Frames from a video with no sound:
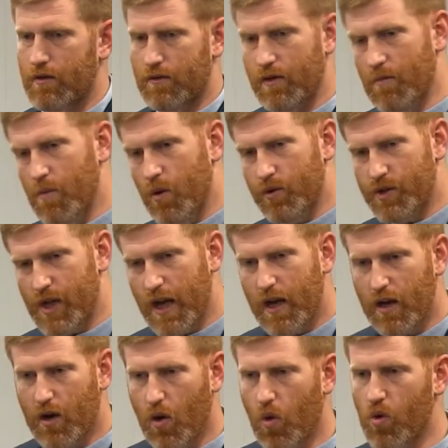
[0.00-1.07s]
the
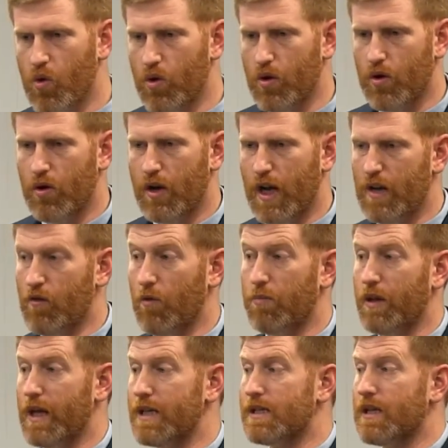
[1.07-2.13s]
Mosaic order, and
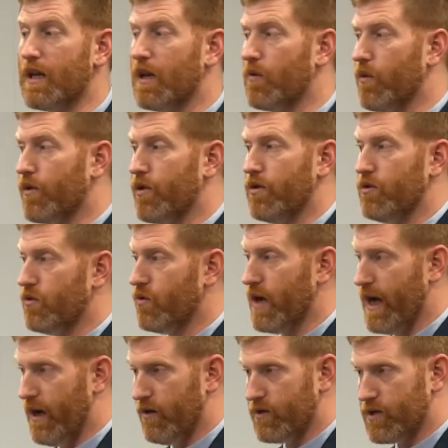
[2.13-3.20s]
replacing it with a new
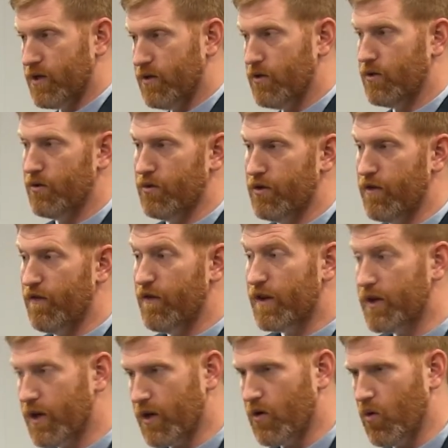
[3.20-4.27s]
house, a new
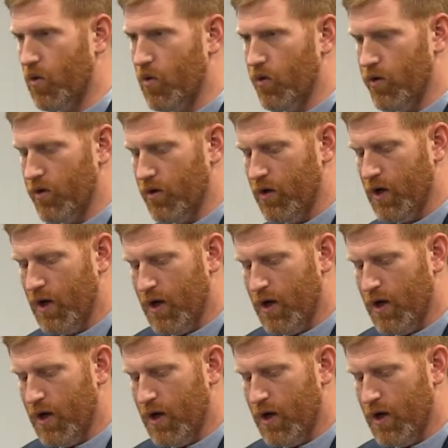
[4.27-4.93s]
Davidic order.